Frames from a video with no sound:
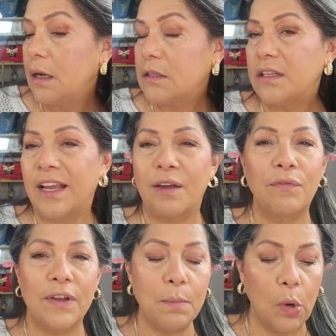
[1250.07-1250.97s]
it's like a
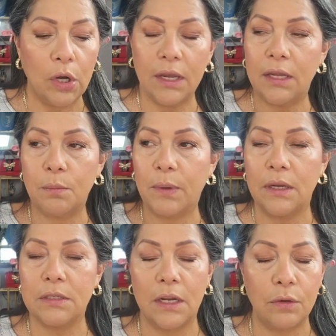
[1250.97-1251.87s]
flea market, but
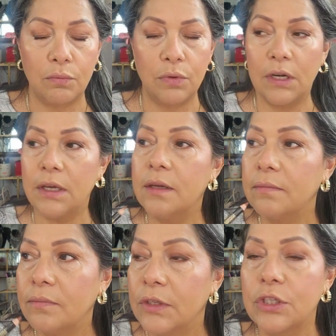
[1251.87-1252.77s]
it's like really,
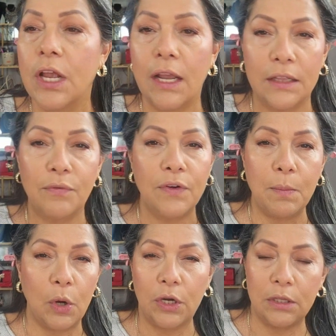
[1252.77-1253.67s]
it's not like the flea
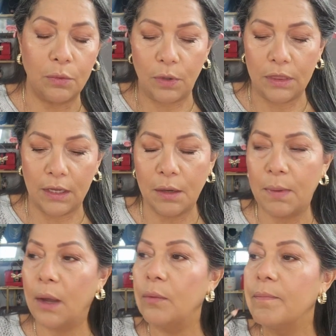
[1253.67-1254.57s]
market that we think
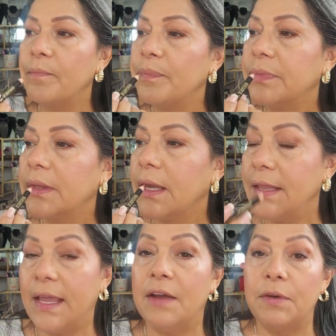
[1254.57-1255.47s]
about.
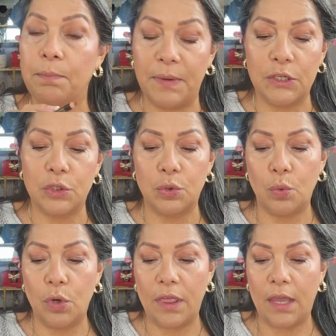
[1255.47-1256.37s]
And they have a big
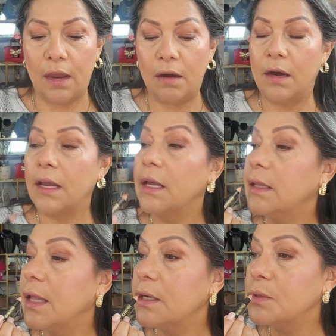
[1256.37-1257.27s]
store there,
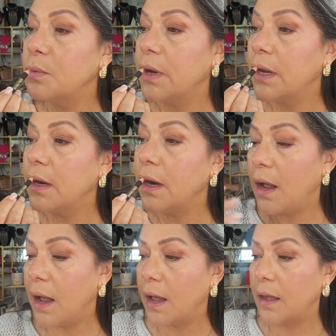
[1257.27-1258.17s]
and that's where
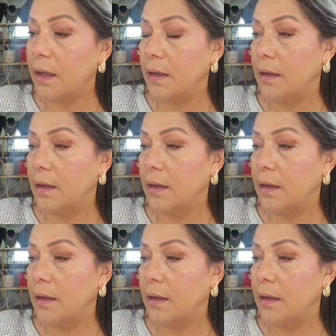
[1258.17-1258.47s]
I